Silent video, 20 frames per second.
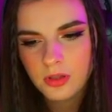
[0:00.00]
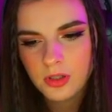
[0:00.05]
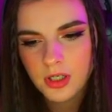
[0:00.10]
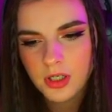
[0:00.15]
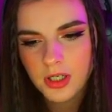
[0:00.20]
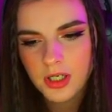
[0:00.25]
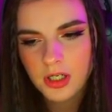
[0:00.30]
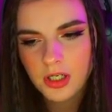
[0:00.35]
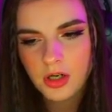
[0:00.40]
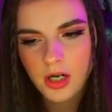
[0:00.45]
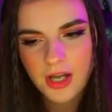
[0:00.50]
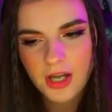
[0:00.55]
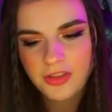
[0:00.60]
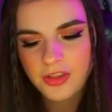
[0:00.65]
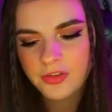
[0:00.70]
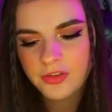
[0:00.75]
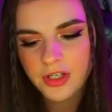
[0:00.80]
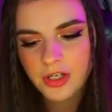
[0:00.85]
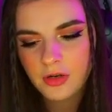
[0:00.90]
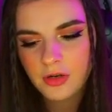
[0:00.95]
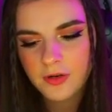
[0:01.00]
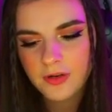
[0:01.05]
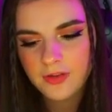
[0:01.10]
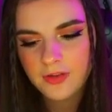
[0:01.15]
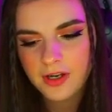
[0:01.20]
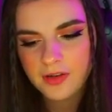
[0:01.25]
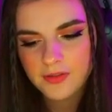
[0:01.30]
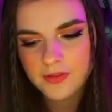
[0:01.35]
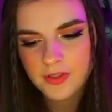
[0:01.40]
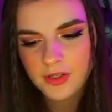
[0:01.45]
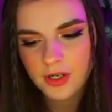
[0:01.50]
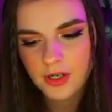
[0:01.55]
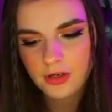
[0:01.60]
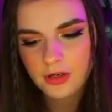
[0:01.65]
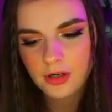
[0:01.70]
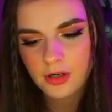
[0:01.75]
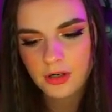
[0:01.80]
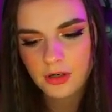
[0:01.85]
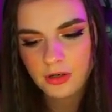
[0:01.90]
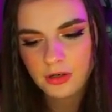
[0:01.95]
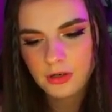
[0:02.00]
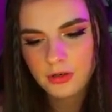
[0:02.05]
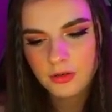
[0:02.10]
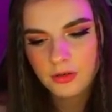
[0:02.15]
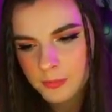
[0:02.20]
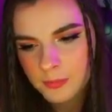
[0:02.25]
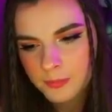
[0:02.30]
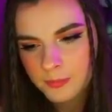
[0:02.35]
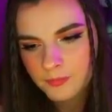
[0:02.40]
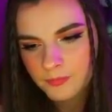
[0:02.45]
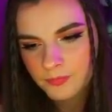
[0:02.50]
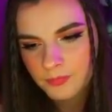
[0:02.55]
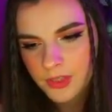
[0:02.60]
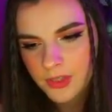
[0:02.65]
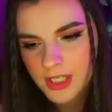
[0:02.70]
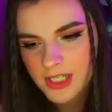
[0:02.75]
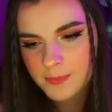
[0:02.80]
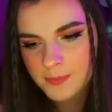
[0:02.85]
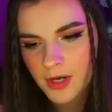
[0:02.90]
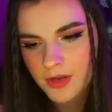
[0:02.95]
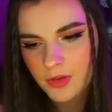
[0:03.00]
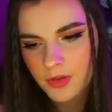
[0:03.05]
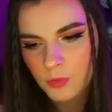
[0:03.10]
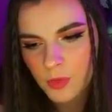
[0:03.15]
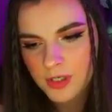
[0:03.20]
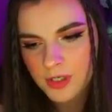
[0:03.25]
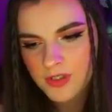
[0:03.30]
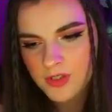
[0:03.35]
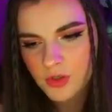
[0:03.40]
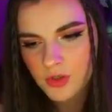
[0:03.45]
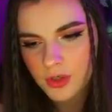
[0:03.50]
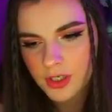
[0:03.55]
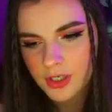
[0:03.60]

He got. I think they got revived, so I don't know. He's by the one story.